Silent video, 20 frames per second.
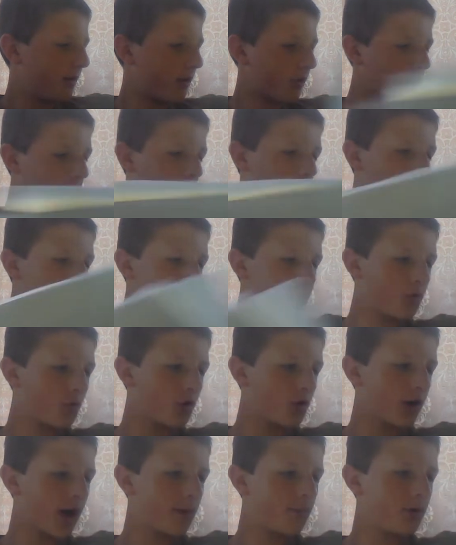There's a certain
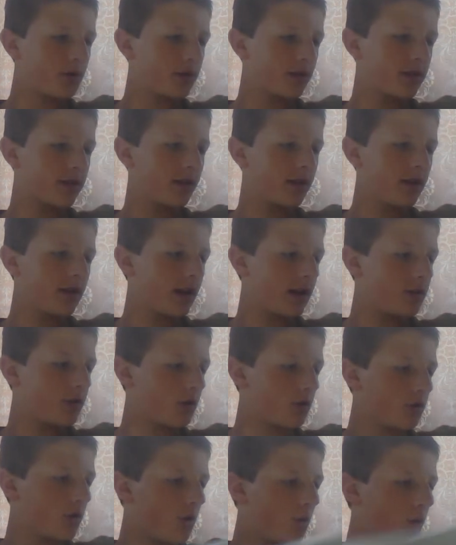order I put this in, and I don't